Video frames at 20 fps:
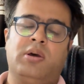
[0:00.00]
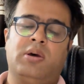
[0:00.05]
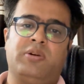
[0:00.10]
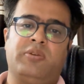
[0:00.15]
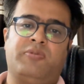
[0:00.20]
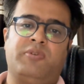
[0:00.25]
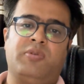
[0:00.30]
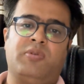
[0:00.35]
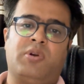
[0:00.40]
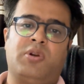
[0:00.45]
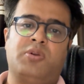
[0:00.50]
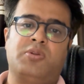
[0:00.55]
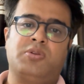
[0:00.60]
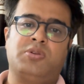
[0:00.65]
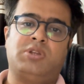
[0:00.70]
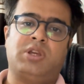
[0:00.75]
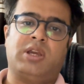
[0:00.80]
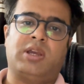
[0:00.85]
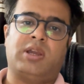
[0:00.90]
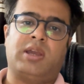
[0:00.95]
If you want to
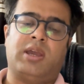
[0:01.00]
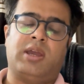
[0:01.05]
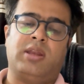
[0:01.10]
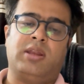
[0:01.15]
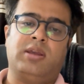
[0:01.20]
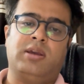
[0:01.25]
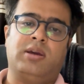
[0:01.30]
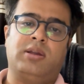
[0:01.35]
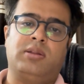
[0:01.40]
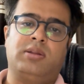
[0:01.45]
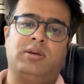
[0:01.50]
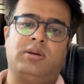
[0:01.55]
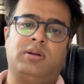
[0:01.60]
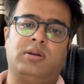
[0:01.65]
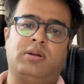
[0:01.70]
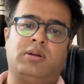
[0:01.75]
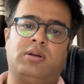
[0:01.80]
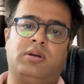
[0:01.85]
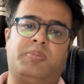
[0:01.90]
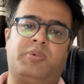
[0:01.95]
check any
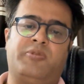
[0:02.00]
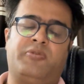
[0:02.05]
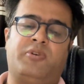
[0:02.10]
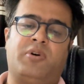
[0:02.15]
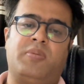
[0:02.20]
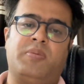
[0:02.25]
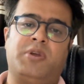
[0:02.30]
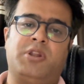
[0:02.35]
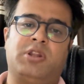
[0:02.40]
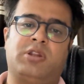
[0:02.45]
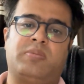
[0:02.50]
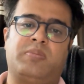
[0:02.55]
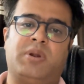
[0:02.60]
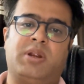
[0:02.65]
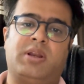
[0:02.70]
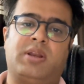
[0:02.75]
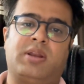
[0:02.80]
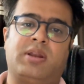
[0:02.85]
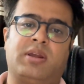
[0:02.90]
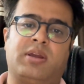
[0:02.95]
other performance
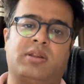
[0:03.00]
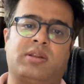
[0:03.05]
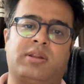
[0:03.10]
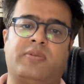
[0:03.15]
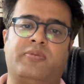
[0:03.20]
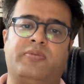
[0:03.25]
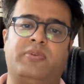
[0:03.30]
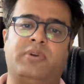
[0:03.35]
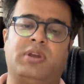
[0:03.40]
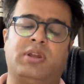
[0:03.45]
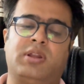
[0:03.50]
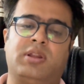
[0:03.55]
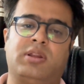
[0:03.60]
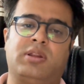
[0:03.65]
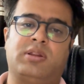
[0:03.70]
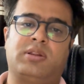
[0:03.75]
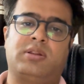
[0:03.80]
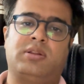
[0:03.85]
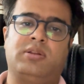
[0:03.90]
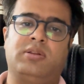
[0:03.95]
metrics, where
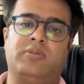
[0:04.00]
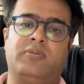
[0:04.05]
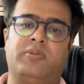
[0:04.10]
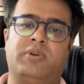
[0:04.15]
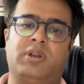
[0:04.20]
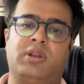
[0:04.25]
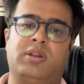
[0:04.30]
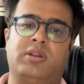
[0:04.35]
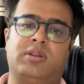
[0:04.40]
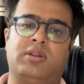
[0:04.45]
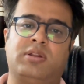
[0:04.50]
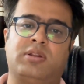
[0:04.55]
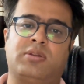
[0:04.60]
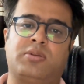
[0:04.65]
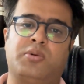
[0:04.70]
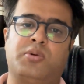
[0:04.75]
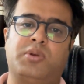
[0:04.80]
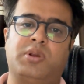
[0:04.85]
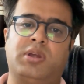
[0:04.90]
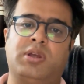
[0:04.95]
is the
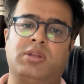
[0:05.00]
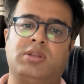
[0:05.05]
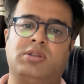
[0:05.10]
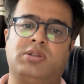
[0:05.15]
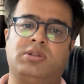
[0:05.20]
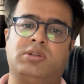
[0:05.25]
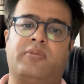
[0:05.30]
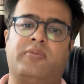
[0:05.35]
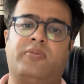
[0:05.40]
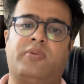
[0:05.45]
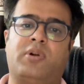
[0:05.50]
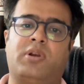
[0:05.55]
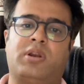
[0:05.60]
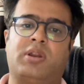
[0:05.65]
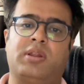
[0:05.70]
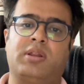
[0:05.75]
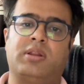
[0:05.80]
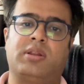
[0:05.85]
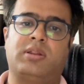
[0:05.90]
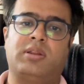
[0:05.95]
storage,
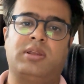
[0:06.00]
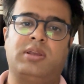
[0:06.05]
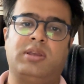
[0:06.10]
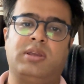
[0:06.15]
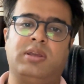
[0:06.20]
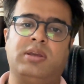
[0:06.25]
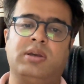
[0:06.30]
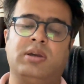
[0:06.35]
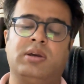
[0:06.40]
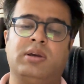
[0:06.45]
what is the